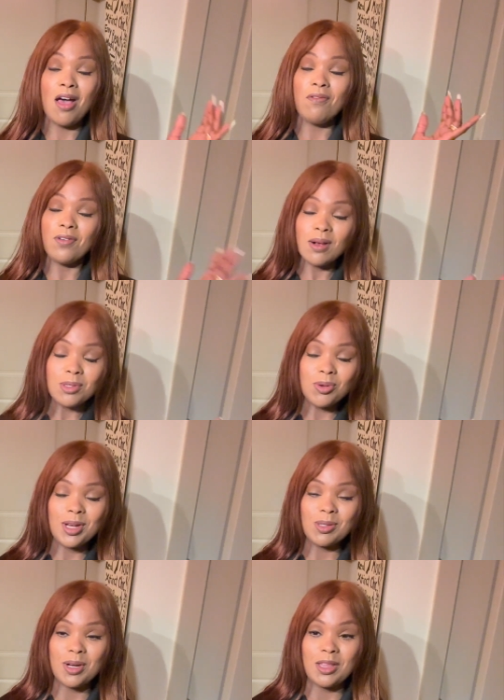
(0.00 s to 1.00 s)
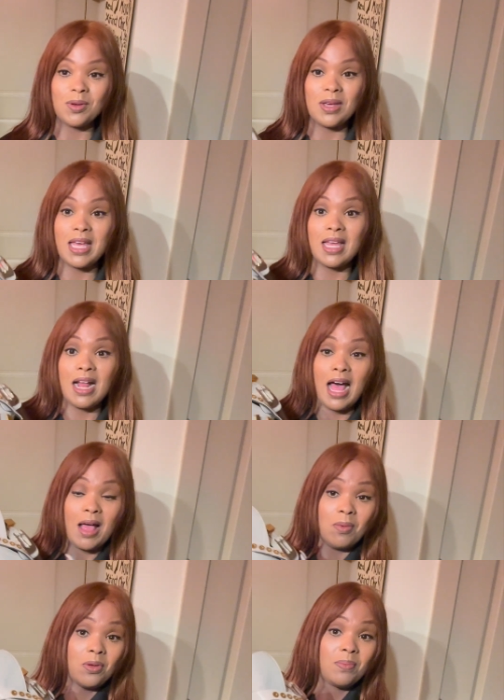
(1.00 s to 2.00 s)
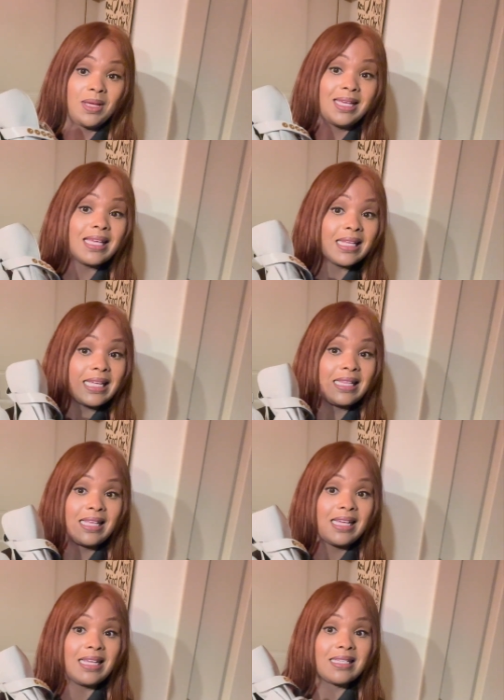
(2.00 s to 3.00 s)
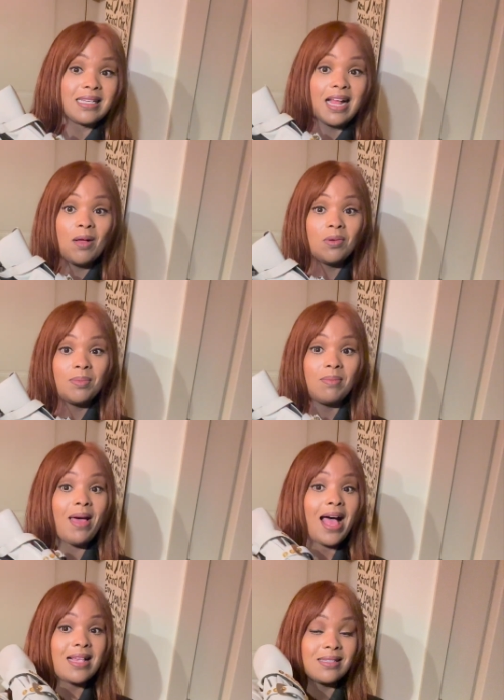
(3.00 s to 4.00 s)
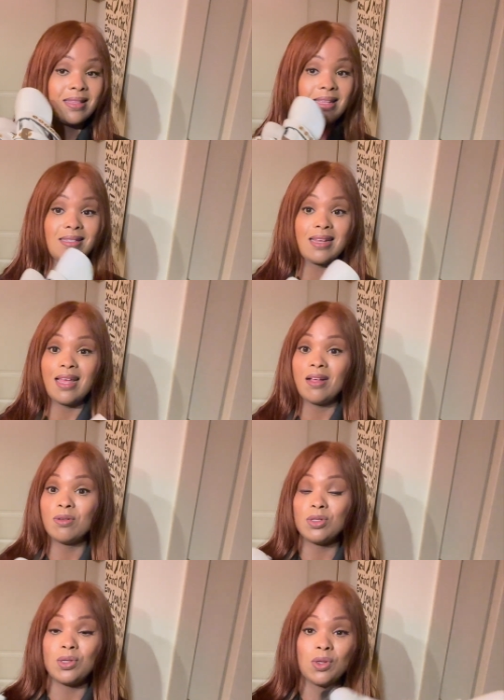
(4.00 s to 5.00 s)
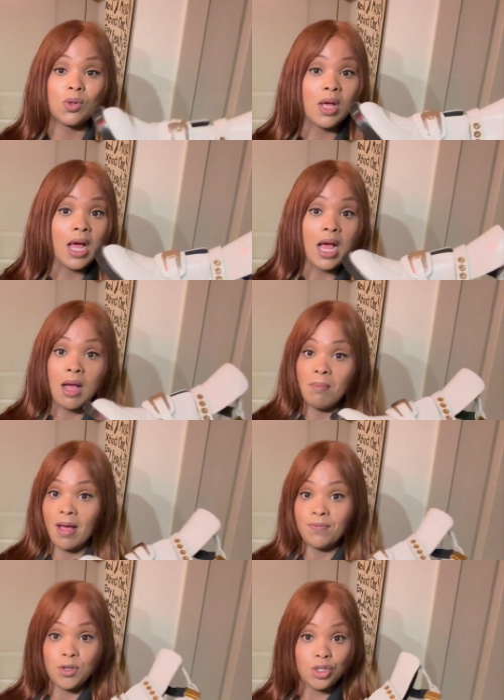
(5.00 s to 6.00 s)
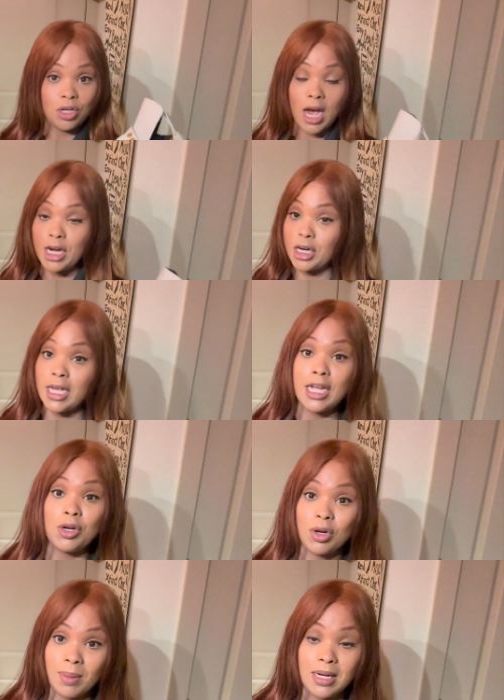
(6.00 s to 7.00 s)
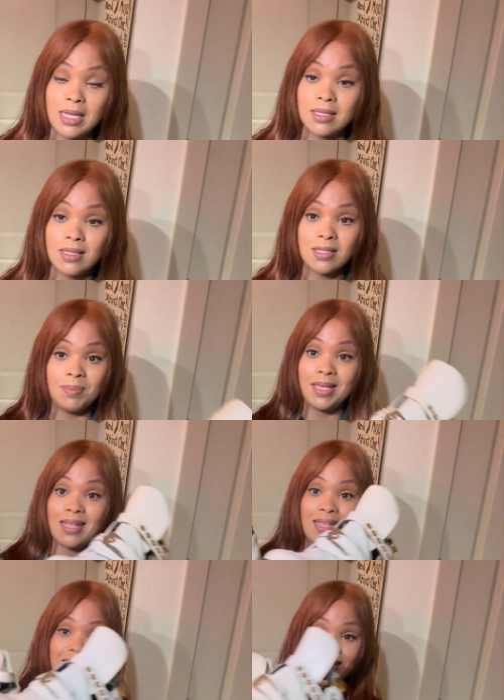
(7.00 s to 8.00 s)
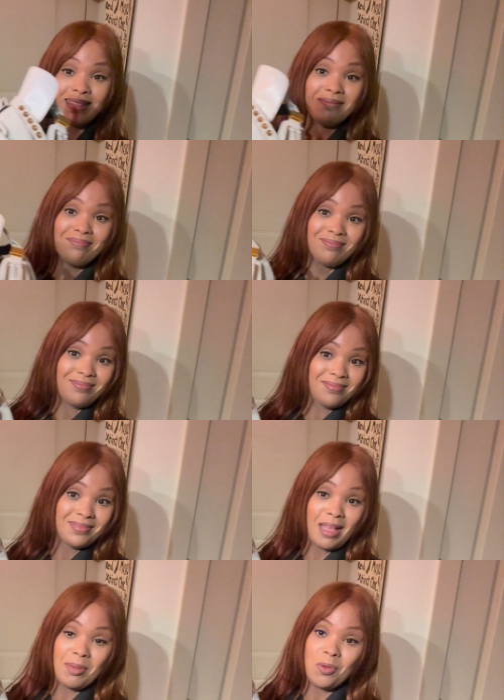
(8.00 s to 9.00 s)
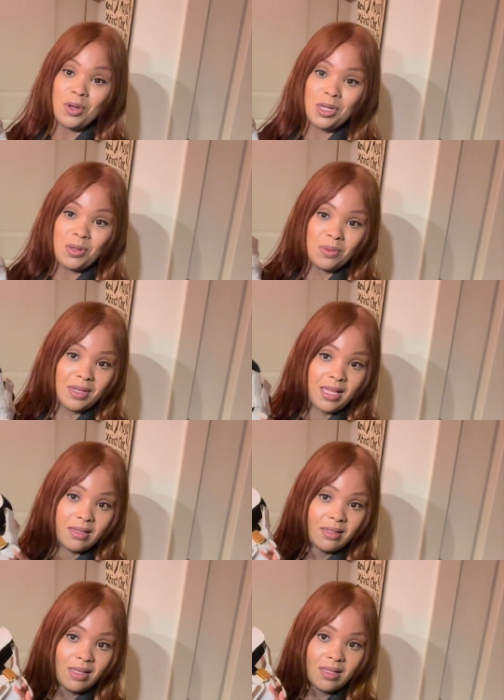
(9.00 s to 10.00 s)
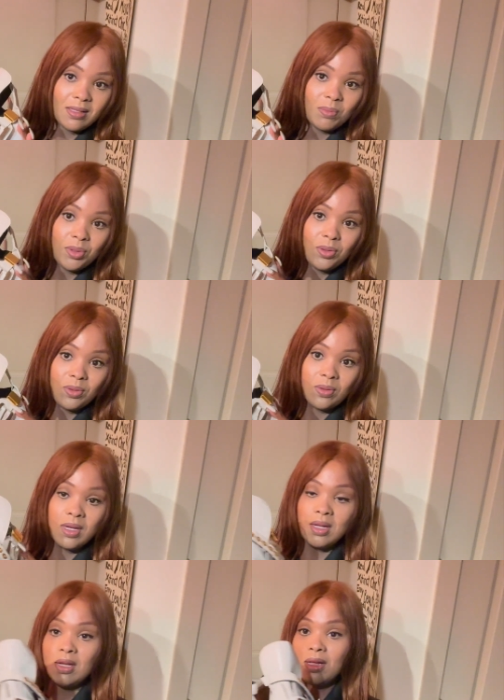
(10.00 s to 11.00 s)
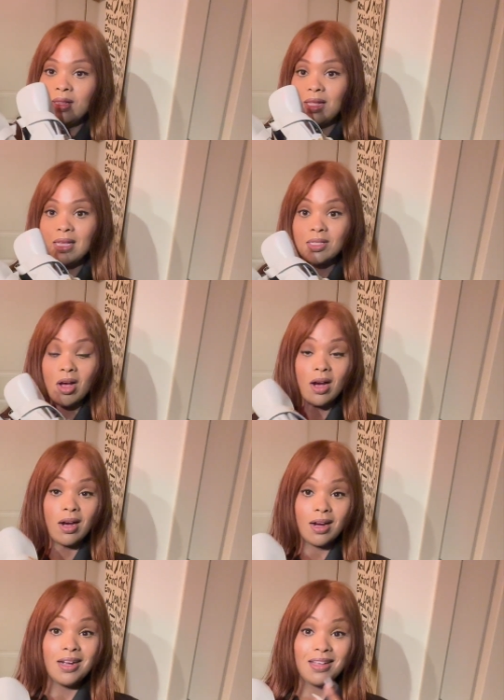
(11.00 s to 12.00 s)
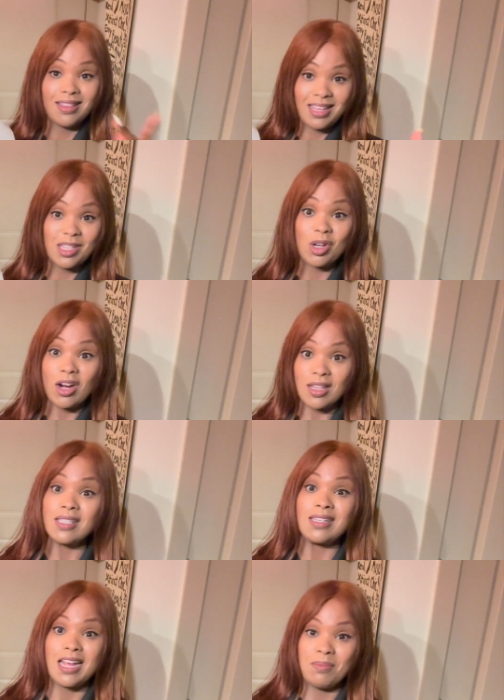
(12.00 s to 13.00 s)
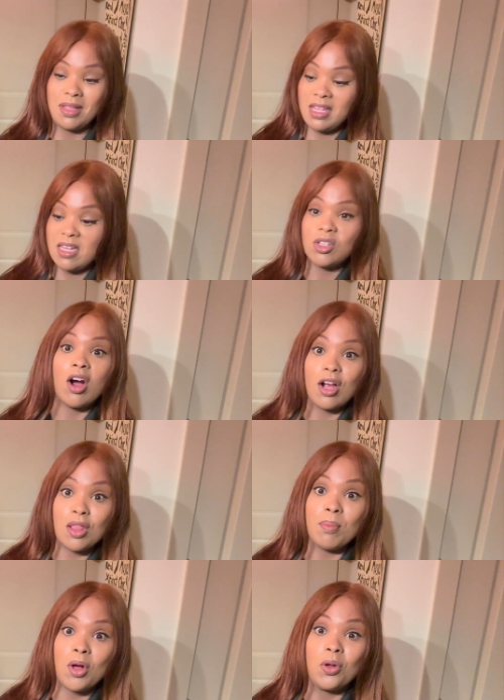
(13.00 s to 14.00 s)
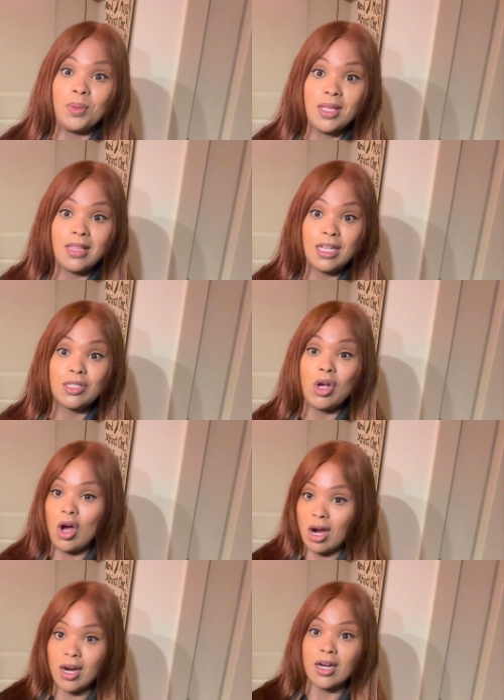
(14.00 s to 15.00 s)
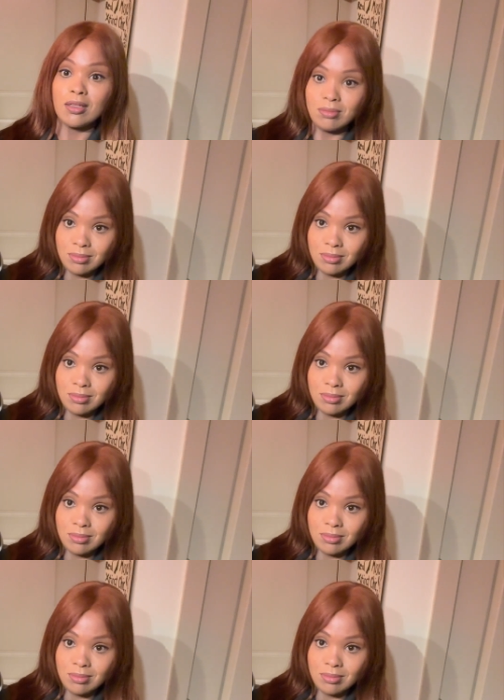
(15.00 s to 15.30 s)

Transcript: from 2023. And I will be killing these and I will be passing these down to my future daughter and or my nieces because I mean, what are you like? Look at this boot. These are these are the statement. These are the moment. These are